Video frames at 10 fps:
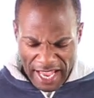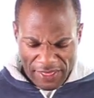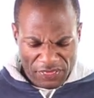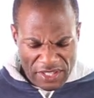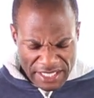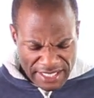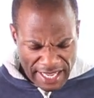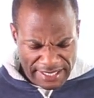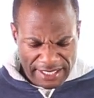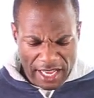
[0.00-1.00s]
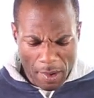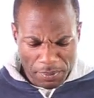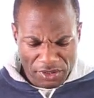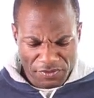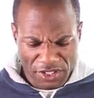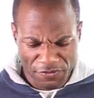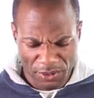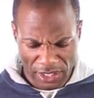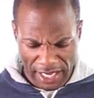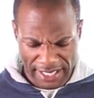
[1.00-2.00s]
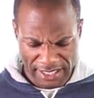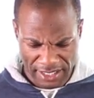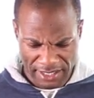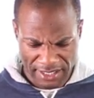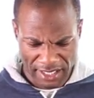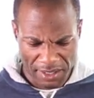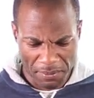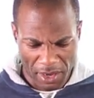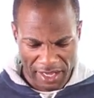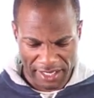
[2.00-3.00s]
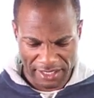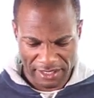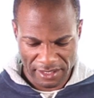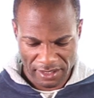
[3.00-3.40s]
and this has a couple of different ideas in mind.